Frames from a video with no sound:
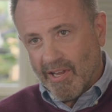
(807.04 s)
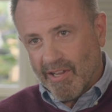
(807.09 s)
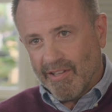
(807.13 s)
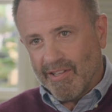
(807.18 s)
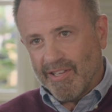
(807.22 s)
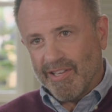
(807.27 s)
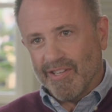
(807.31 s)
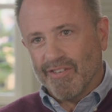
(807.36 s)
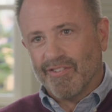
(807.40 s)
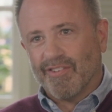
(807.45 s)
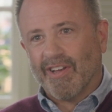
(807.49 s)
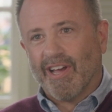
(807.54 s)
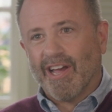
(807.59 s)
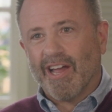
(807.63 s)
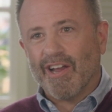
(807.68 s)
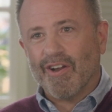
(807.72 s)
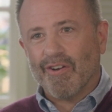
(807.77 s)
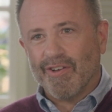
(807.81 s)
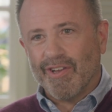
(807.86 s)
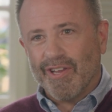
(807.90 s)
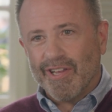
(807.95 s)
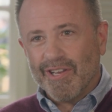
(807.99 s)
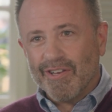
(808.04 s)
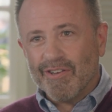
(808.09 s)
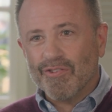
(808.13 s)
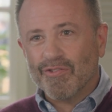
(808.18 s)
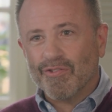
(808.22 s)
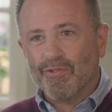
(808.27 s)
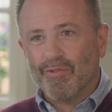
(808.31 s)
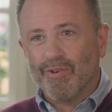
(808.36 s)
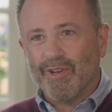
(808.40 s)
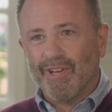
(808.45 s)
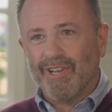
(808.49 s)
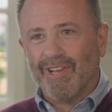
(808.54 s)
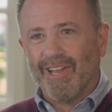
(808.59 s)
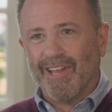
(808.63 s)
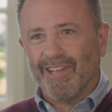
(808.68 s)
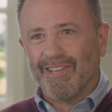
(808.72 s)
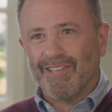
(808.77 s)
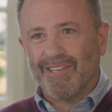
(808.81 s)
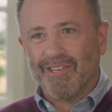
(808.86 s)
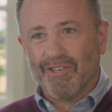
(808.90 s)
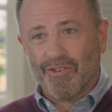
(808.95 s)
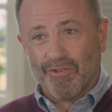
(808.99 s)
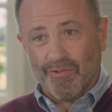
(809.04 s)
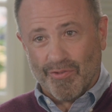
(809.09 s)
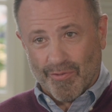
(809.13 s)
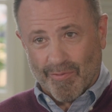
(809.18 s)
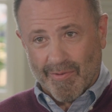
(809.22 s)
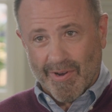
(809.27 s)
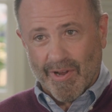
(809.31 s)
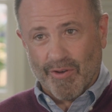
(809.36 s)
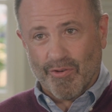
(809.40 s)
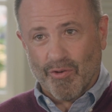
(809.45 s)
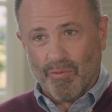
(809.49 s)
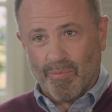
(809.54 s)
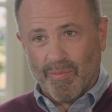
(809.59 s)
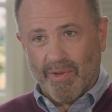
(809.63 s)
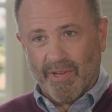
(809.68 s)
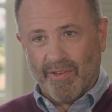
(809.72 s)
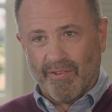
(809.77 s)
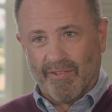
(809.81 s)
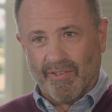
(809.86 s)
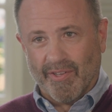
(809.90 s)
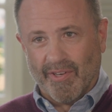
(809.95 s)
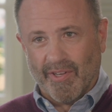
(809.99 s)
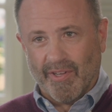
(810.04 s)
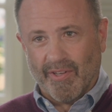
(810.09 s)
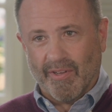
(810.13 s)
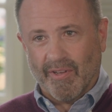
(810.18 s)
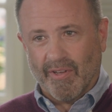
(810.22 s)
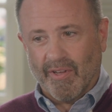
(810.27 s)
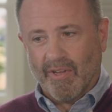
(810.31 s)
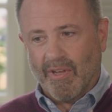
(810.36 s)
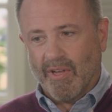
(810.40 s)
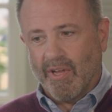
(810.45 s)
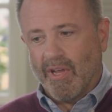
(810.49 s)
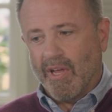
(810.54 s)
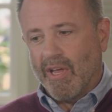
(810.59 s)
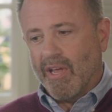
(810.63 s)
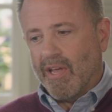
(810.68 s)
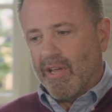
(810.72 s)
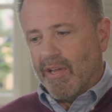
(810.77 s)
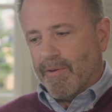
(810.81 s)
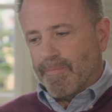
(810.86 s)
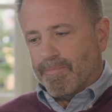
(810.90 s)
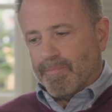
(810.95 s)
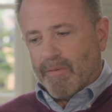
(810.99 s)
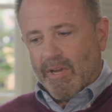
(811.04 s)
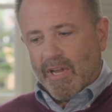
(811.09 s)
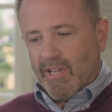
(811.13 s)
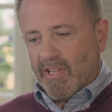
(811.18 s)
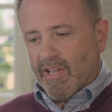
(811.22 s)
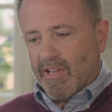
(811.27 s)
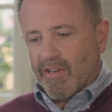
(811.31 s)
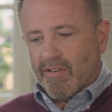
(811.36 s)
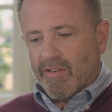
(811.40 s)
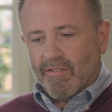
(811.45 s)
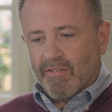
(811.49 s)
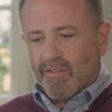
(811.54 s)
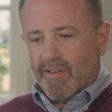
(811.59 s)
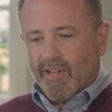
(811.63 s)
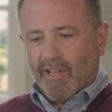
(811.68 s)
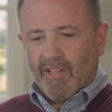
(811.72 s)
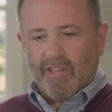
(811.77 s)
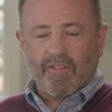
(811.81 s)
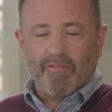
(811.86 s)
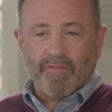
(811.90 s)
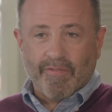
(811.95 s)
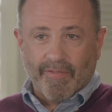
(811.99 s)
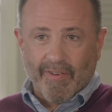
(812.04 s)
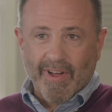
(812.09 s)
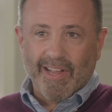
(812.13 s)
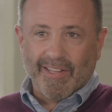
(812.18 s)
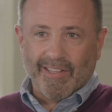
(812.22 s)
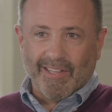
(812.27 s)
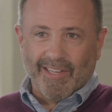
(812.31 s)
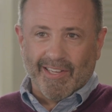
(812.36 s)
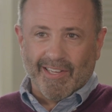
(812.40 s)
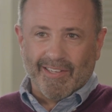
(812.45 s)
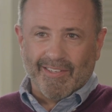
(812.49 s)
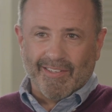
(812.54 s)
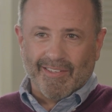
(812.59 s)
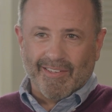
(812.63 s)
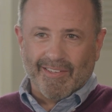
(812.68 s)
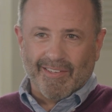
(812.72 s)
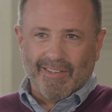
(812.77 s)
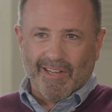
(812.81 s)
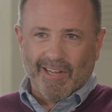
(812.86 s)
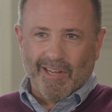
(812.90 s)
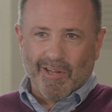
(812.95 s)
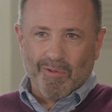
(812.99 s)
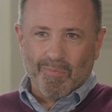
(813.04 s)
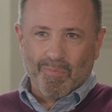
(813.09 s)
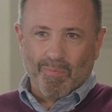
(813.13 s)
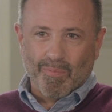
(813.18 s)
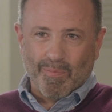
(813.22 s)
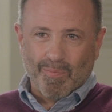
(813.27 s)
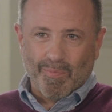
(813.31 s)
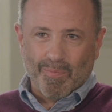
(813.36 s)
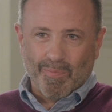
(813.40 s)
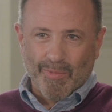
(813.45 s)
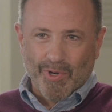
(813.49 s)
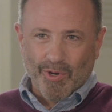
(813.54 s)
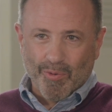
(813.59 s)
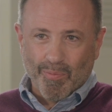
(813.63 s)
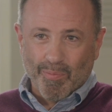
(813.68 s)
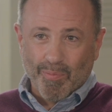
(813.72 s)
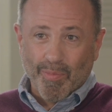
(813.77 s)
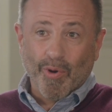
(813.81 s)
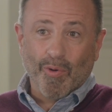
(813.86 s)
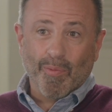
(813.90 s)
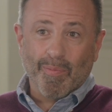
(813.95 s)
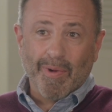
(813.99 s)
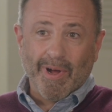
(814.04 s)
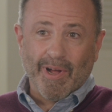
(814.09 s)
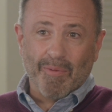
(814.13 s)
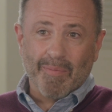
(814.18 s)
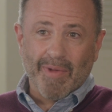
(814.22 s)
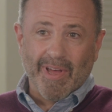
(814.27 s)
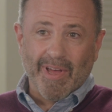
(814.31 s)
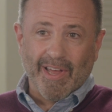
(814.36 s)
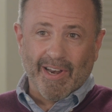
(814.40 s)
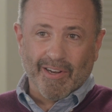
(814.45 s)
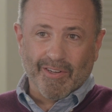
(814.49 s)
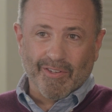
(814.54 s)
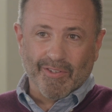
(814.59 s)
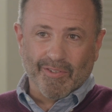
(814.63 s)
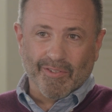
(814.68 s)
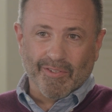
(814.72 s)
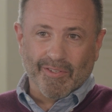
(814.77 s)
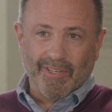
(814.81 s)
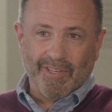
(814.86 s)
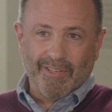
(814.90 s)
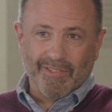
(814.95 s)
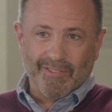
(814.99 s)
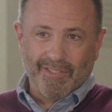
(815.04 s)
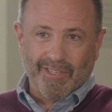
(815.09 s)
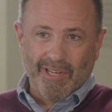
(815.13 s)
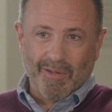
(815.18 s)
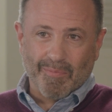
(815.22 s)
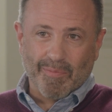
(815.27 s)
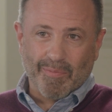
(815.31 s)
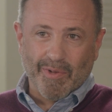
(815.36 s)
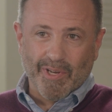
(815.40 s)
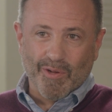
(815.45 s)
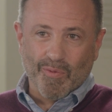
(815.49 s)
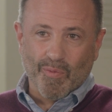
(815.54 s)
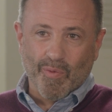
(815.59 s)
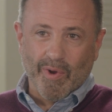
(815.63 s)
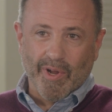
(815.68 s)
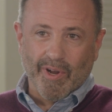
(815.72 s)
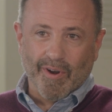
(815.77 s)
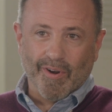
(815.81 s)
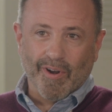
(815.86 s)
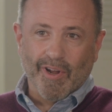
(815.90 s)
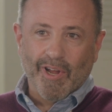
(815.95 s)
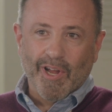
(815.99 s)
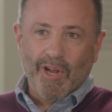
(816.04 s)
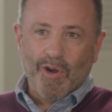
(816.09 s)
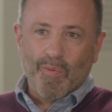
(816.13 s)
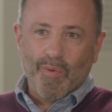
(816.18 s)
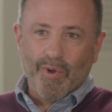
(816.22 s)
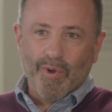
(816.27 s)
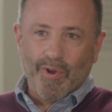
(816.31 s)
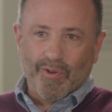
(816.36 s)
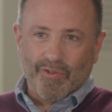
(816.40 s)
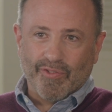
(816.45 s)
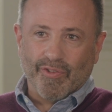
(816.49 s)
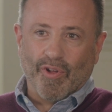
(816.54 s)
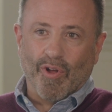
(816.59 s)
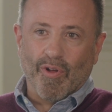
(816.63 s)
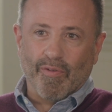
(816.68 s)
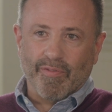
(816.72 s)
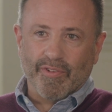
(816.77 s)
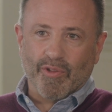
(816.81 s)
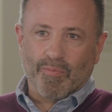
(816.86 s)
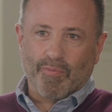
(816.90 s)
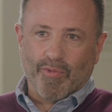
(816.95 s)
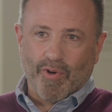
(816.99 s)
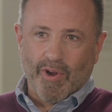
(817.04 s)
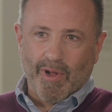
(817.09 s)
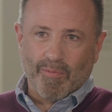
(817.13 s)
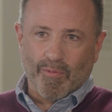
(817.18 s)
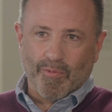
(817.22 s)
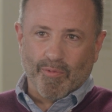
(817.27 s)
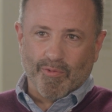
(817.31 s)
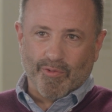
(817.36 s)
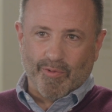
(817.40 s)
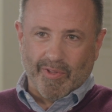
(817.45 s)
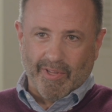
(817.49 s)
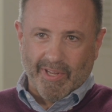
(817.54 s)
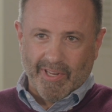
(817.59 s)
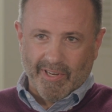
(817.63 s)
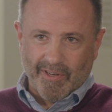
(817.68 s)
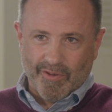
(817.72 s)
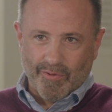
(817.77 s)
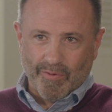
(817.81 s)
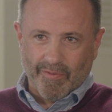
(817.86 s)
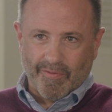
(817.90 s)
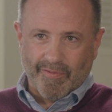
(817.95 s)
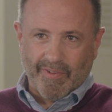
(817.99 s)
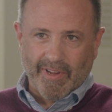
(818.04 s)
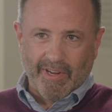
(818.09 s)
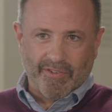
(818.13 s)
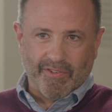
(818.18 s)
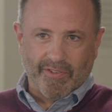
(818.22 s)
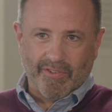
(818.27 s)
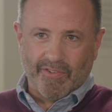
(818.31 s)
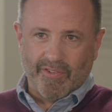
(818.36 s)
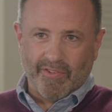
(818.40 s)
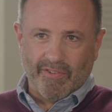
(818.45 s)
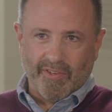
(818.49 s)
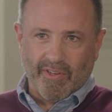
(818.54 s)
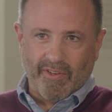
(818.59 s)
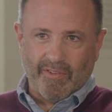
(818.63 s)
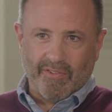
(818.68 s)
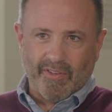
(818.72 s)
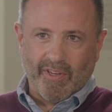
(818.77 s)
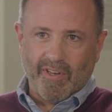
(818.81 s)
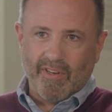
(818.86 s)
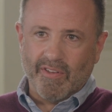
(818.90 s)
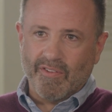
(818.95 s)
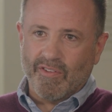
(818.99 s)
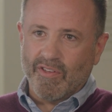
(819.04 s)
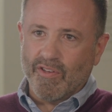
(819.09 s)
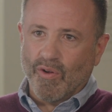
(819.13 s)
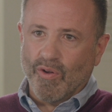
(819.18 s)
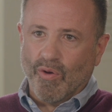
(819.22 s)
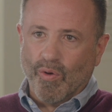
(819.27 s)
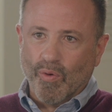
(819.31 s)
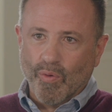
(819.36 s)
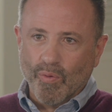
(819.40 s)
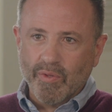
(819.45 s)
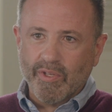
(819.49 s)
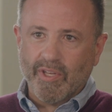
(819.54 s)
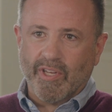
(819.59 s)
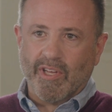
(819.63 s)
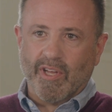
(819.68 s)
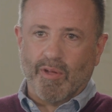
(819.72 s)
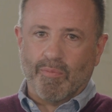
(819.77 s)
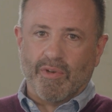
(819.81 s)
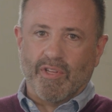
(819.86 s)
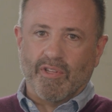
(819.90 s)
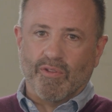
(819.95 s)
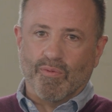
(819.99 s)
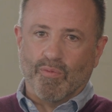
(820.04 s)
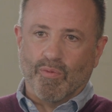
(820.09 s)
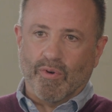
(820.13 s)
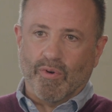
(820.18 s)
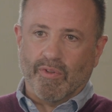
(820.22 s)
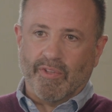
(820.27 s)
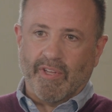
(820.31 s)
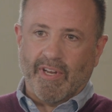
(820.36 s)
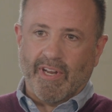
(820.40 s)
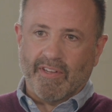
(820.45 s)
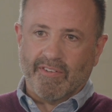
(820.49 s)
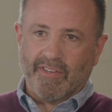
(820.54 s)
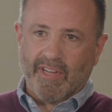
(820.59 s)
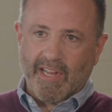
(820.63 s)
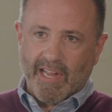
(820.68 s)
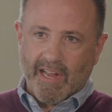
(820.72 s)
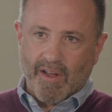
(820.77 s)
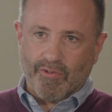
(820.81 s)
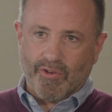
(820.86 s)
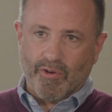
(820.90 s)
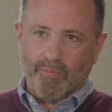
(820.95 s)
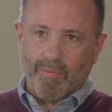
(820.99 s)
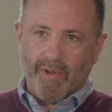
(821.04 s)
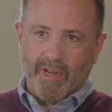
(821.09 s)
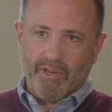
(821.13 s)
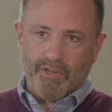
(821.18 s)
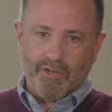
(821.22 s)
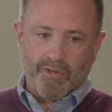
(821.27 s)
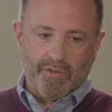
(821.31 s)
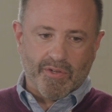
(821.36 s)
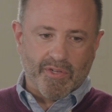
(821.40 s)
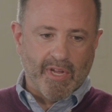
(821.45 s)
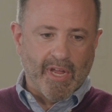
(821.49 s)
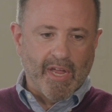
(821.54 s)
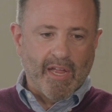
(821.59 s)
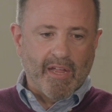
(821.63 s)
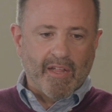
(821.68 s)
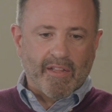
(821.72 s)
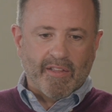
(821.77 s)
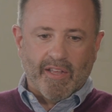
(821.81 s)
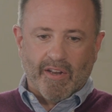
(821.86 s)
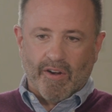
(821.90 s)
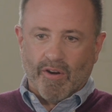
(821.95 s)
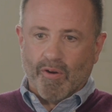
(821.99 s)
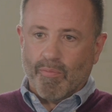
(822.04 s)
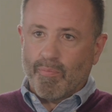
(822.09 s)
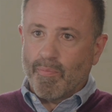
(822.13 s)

the entire industry and the issues around obesity. And then, and then finally, um, you know, BOA Biomedical is a company where we are solving the problems related to infectious disease. It is the only company in the world that has countermeasures that are